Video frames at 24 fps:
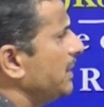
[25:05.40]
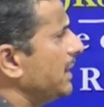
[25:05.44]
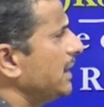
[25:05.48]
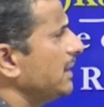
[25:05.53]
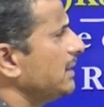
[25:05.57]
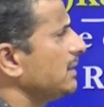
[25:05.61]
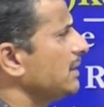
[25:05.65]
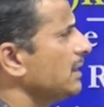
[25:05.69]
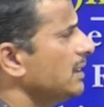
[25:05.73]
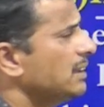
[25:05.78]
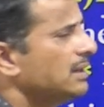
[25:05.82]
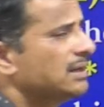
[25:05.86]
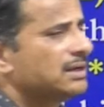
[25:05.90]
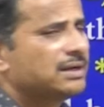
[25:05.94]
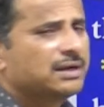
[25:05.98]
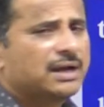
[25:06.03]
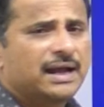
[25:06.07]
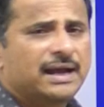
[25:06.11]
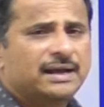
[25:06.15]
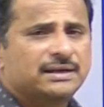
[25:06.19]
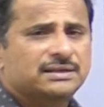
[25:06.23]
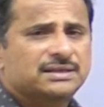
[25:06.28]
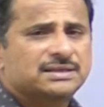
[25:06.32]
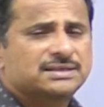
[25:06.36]
Park,
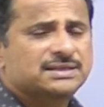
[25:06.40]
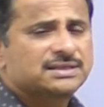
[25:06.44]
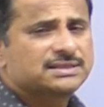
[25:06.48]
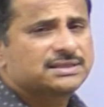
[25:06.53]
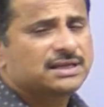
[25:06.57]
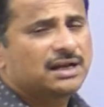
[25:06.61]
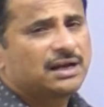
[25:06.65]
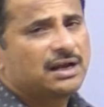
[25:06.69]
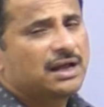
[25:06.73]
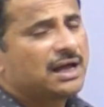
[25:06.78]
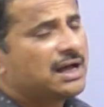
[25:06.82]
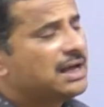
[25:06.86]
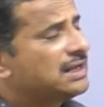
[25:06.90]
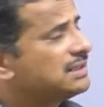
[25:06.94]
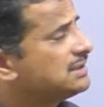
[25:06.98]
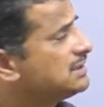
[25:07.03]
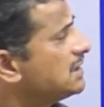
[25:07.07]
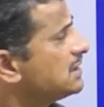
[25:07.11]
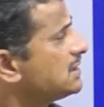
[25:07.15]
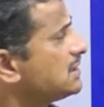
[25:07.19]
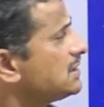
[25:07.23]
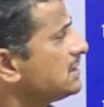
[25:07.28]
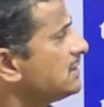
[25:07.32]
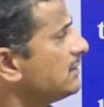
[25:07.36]
and this is the
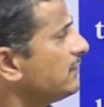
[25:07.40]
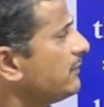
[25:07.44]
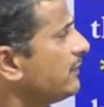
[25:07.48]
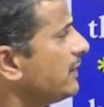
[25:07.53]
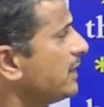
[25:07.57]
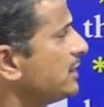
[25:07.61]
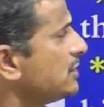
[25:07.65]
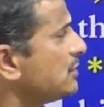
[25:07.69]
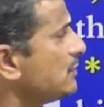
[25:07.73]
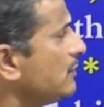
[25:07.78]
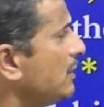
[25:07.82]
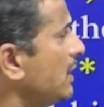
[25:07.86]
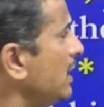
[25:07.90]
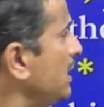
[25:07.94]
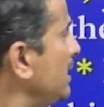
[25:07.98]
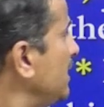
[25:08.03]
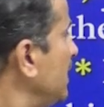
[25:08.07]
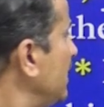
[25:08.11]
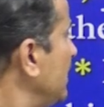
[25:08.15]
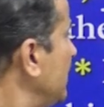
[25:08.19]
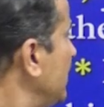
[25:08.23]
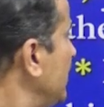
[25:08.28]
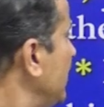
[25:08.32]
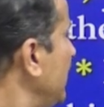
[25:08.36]
largest
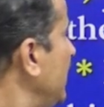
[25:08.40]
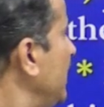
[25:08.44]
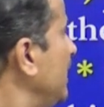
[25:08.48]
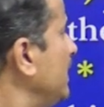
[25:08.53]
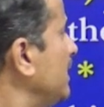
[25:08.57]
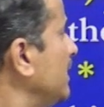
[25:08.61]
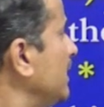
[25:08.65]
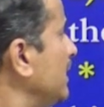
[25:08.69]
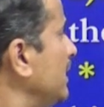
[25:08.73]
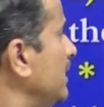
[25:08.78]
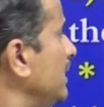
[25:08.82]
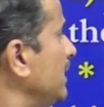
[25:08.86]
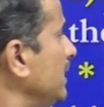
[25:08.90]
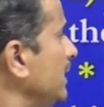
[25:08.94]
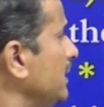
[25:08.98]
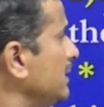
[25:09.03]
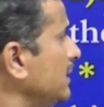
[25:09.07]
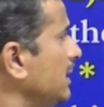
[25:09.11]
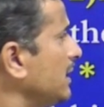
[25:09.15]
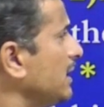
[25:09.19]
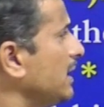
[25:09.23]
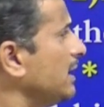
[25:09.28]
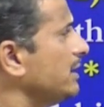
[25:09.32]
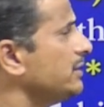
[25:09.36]
freshwater lake in
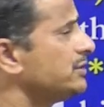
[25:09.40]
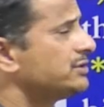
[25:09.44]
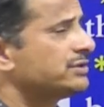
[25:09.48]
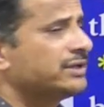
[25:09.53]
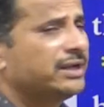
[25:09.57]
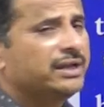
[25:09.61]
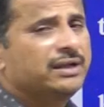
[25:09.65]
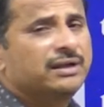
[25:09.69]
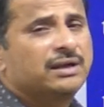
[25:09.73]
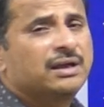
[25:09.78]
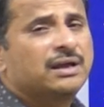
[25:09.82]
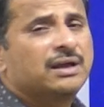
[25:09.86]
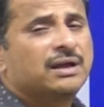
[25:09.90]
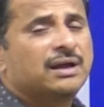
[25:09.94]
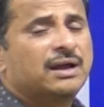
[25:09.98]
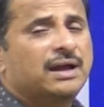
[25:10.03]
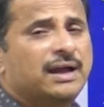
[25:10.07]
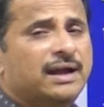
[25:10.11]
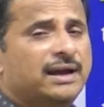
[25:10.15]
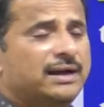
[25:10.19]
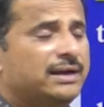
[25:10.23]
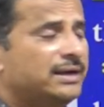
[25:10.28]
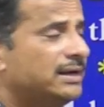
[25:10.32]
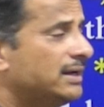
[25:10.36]
the country.
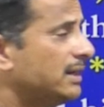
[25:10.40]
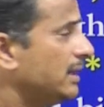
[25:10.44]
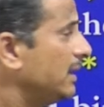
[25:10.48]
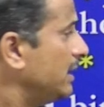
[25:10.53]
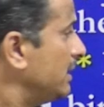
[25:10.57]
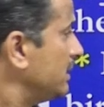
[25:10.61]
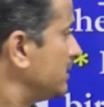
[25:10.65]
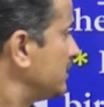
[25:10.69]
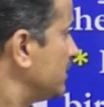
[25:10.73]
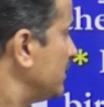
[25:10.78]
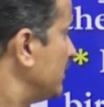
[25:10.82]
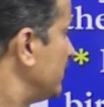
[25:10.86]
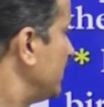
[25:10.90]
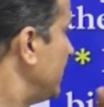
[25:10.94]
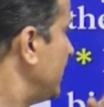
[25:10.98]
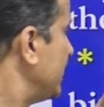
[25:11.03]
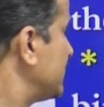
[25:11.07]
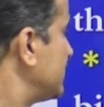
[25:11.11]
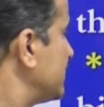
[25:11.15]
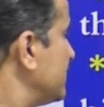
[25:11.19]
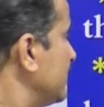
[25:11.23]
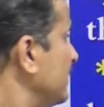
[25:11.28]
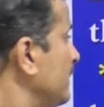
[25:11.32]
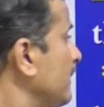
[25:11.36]
And so
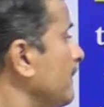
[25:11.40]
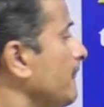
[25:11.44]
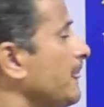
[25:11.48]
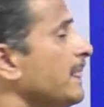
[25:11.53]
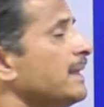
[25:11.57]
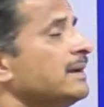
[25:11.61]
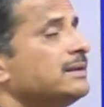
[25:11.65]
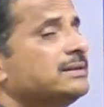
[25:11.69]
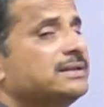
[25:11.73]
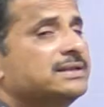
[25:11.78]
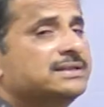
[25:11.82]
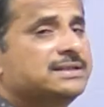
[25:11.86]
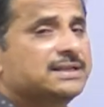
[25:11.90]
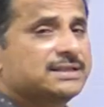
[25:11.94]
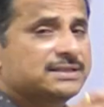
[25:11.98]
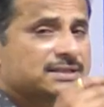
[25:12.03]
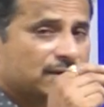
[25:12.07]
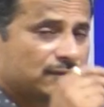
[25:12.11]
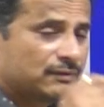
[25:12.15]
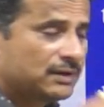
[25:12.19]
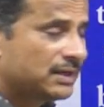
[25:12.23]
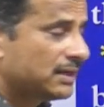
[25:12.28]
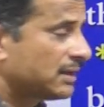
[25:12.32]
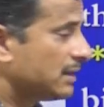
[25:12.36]
next, this is
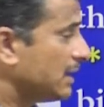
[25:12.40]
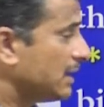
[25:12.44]
a one